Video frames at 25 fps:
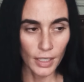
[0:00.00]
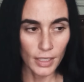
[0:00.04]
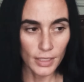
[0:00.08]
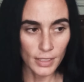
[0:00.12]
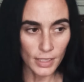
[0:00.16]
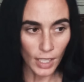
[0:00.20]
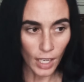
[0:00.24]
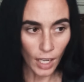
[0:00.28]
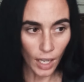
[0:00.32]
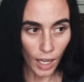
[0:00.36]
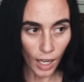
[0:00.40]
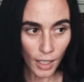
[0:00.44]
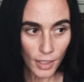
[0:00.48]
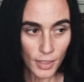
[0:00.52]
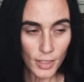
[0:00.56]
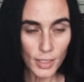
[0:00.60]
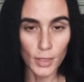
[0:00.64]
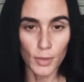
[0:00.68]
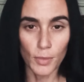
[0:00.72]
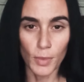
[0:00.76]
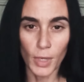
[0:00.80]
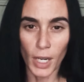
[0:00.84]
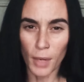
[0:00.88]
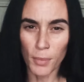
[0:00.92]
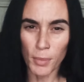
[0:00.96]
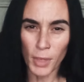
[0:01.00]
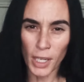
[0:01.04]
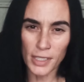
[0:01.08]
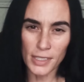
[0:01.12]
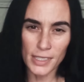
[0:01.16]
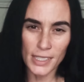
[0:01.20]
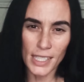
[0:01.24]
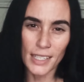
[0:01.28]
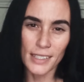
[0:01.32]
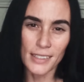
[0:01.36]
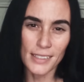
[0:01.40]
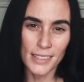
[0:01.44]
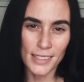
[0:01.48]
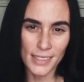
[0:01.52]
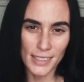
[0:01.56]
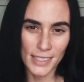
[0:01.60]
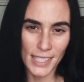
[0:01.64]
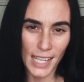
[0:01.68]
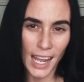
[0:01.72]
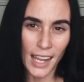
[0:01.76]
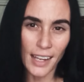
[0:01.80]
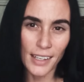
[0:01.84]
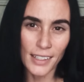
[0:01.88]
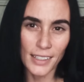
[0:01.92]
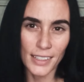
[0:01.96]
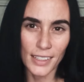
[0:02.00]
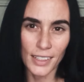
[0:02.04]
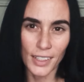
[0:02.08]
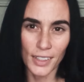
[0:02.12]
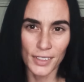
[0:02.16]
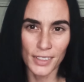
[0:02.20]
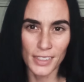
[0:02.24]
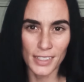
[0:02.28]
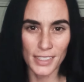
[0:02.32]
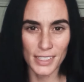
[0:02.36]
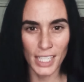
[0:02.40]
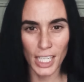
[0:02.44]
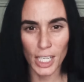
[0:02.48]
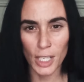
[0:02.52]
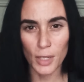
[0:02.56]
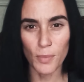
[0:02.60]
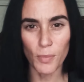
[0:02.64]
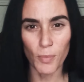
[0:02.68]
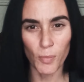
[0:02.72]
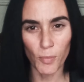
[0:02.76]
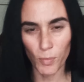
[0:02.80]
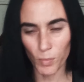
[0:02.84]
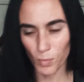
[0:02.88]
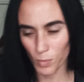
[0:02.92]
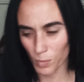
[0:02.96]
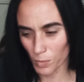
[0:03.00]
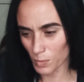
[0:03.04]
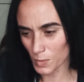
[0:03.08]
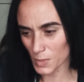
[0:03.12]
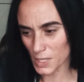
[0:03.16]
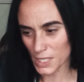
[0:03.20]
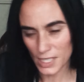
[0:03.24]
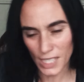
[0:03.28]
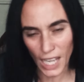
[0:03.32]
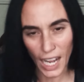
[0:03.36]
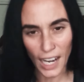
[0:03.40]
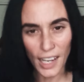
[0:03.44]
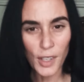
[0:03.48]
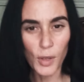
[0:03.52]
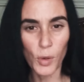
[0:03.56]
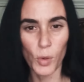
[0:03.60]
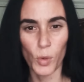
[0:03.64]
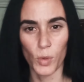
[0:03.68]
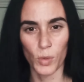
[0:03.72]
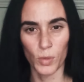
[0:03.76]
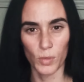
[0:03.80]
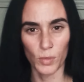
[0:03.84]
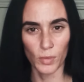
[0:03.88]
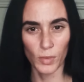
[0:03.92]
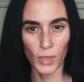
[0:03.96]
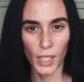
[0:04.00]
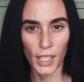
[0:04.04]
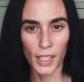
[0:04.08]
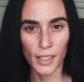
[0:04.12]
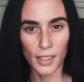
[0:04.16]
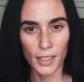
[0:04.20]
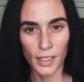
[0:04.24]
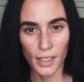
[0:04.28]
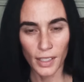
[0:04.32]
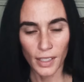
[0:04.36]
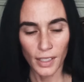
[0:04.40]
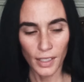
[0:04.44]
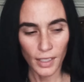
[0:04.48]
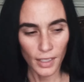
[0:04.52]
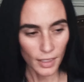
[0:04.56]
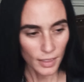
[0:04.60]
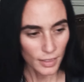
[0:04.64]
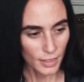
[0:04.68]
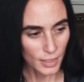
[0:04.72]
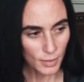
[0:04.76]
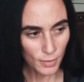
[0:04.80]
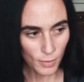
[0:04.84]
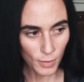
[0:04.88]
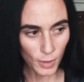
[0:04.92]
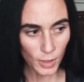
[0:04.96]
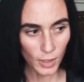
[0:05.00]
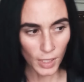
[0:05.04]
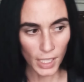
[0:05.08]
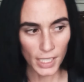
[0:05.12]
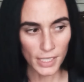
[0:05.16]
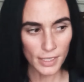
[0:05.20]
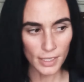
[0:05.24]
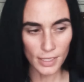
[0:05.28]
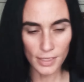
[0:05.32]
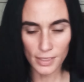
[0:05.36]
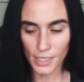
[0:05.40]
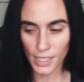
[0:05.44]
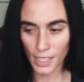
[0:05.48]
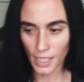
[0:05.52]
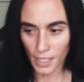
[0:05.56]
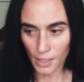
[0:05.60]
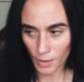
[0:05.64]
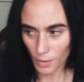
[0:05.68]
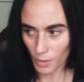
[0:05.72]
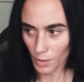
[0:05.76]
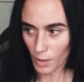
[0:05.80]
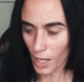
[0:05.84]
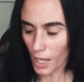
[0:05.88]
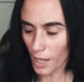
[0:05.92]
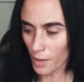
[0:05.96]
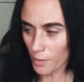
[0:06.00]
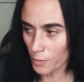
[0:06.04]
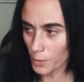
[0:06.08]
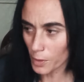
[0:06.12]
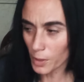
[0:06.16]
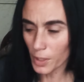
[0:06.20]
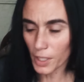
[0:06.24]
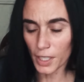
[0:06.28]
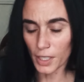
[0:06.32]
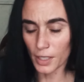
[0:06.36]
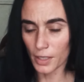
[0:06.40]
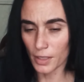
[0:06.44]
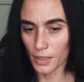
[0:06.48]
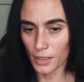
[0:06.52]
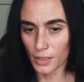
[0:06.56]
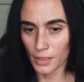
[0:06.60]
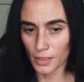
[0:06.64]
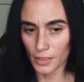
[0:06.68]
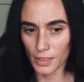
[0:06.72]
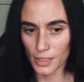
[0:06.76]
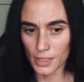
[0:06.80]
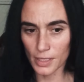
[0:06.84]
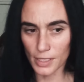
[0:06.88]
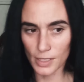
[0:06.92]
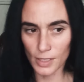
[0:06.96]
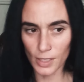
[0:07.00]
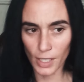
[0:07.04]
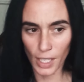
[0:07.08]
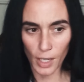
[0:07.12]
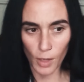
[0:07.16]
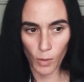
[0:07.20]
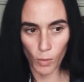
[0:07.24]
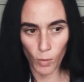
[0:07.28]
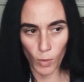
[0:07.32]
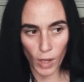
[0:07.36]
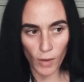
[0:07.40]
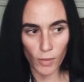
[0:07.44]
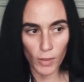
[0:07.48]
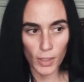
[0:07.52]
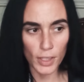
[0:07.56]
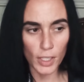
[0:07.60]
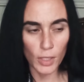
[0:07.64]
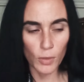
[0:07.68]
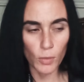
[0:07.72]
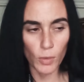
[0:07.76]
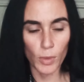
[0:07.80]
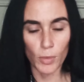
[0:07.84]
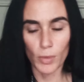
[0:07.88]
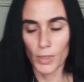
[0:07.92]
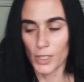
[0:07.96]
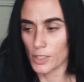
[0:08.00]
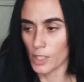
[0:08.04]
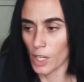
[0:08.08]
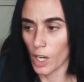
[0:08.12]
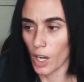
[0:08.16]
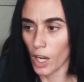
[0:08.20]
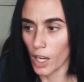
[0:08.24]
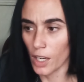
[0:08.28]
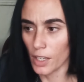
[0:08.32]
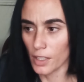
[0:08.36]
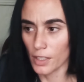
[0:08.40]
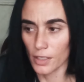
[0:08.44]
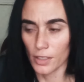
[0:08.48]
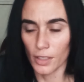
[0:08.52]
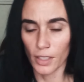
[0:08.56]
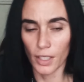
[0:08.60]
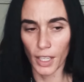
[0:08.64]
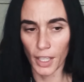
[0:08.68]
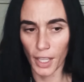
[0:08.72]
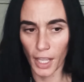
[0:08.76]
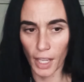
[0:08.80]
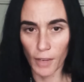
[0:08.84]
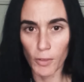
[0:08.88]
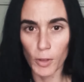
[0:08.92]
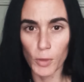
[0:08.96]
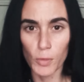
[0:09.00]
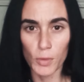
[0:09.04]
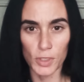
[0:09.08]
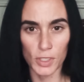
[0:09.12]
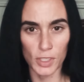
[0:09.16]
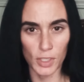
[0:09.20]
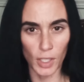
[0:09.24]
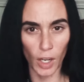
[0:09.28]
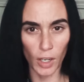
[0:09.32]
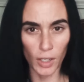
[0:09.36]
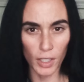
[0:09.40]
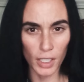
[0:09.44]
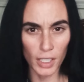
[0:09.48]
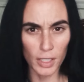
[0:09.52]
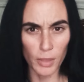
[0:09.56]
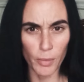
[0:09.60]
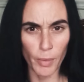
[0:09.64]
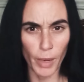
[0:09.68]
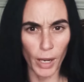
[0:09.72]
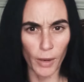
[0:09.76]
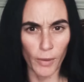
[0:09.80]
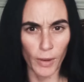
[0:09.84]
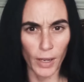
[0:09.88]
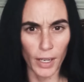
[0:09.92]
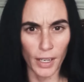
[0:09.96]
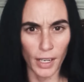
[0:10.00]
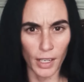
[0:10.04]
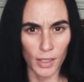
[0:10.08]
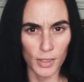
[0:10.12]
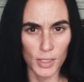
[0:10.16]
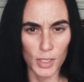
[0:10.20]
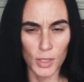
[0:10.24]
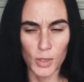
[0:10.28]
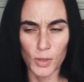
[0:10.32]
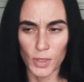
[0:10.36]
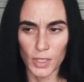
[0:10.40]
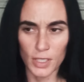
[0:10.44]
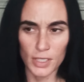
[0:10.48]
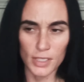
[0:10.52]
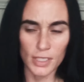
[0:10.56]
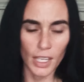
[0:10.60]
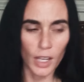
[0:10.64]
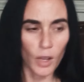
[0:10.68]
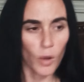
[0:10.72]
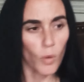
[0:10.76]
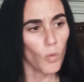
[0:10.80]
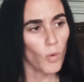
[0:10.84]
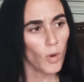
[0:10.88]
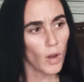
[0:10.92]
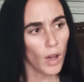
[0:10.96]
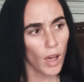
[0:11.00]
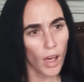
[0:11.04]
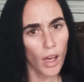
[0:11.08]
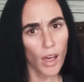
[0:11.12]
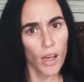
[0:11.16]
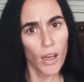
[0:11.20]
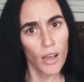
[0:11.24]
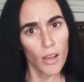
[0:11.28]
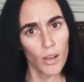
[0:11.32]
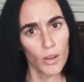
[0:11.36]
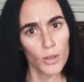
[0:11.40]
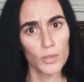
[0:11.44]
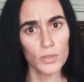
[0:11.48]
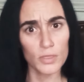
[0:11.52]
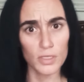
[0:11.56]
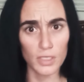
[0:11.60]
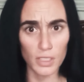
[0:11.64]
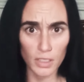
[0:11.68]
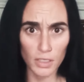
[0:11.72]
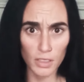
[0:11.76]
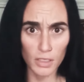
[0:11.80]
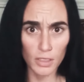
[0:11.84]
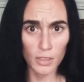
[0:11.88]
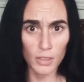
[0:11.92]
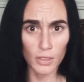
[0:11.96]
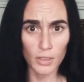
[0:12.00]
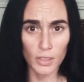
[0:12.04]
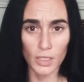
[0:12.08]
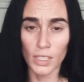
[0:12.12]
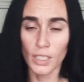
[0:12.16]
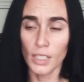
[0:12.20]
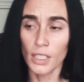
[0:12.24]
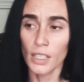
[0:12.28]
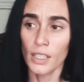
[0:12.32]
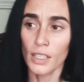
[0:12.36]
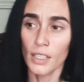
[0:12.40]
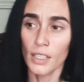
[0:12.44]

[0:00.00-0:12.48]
It's awesome. And I'm not staying stagnant on the same cycle, like different lessons. Like, I feel like this is like everything we've been taught and like everyone's talking about right now, too. And it's like, whoa, dude.